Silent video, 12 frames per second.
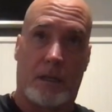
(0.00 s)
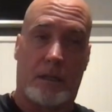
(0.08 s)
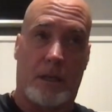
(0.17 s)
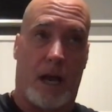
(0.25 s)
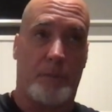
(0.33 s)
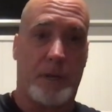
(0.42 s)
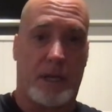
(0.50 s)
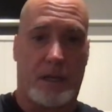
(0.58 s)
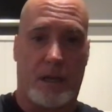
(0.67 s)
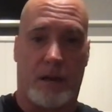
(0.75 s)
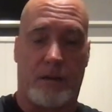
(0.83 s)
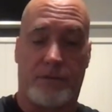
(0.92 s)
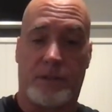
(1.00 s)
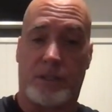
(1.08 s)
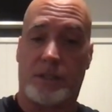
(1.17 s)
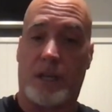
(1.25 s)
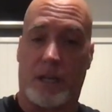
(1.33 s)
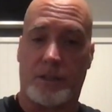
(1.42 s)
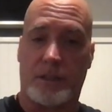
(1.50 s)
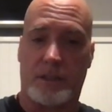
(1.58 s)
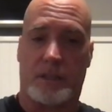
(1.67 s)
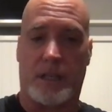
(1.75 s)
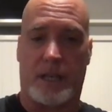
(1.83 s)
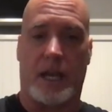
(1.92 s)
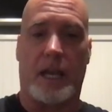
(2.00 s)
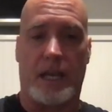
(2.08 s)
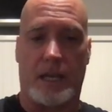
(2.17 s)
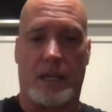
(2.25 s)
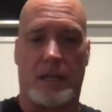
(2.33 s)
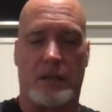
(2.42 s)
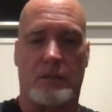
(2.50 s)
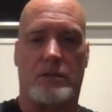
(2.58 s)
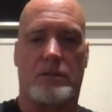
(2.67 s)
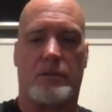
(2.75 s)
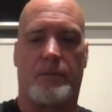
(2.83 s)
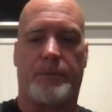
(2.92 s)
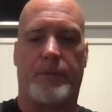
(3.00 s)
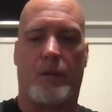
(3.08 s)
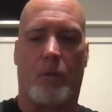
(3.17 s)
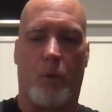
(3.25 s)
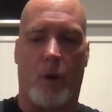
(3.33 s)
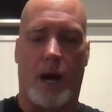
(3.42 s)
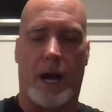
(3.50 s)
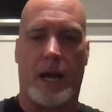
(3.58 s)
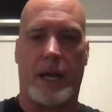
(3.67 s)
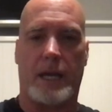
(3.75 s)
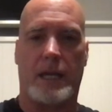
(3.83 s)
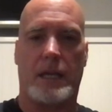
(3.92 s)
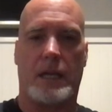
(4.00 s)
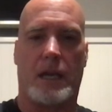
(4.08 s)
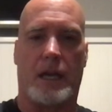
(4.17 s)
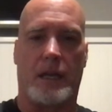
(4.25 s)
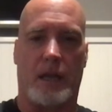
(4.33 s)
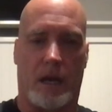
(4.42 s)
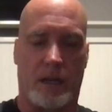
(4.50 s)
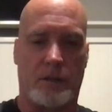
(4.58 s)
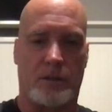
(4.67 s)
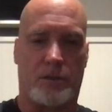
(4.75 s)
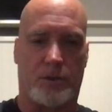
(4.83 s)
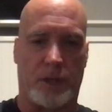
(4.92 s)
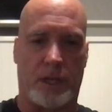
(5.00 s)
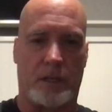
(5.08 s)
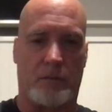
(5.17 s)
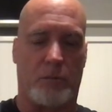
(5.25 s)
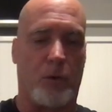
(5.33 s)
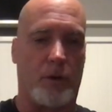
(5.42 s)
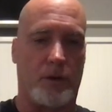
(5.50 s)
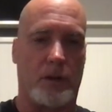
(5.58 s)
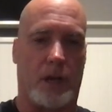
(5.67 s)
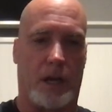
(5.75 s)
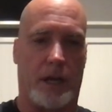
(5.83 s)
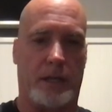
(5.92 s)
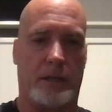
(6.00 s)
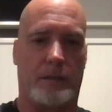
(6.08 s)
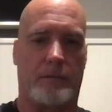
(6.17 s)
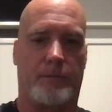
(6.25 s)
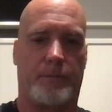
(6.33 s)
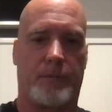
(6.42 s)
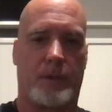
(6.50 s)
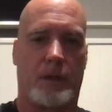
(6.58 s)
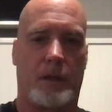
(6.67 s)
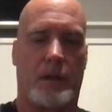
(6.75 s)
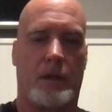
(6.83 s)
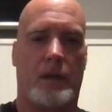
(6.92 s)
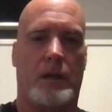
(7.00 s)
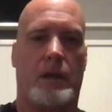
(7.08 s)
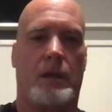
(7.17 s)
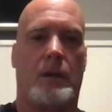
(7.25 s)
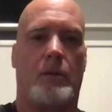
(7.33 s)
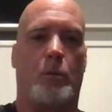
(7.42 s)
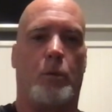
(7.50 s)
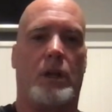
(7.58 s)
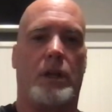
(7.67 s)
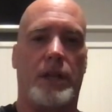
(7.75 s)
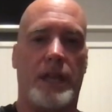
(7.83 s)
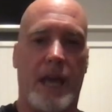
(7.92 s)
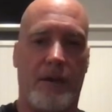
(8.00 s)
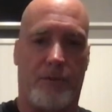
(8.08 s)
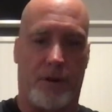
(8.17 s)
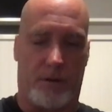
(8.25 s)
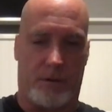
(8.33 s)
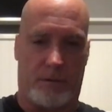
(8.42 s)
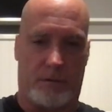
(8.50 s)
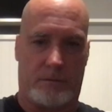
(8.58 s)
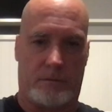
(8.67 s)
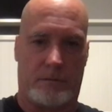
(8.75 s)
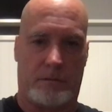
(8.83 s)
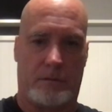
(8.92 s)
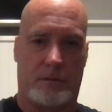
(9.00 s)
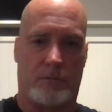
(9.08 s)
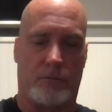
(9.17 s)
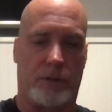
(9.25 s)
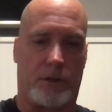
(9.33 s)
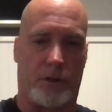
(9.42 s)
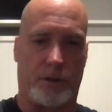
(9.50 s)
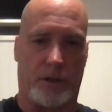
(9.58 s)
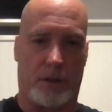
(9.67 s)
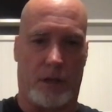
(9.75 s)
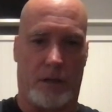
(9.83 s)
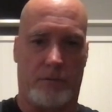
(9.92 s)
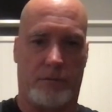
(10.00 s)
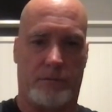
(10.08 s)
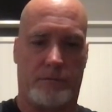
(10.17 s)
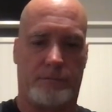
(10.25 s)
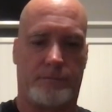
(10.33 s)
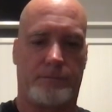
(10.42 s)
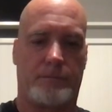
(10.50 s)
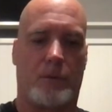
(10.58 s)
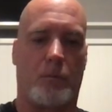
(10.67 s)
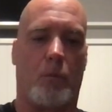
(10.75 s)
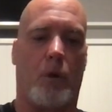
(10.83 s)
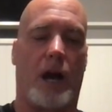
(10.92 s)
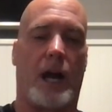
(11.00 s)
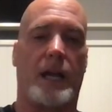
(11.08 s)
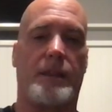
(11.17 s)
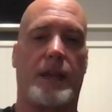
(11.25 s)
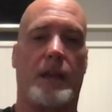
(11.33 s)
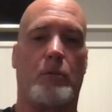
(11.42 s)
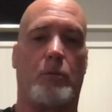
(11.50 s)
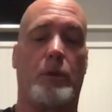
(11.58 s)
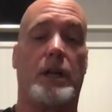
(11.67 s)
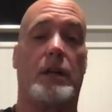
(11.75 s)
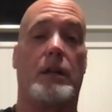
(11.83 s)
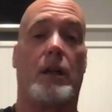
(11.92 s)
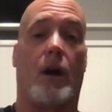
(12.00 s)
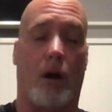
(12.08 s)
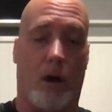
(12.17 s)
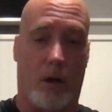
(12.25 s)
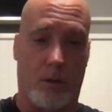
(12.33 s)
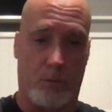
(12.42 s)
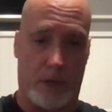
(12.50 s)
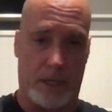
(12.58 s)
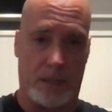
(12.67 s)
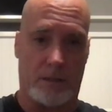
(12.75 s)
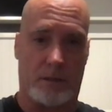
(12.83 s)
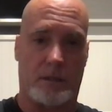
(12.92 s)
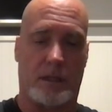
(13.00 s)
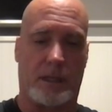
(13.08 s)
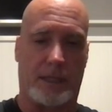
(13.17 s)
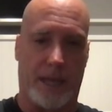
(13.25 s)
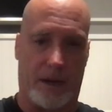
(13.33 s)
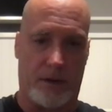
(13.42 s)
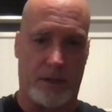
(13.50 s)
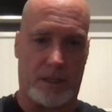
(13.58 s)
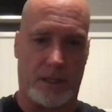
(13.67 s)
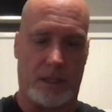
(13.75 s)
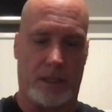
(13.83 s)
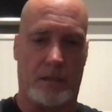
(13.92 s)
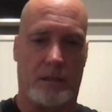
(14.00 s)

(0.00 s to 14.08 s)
topic of discussion today is why an untreated borderline will never return your love. Why they will always, guaranteed,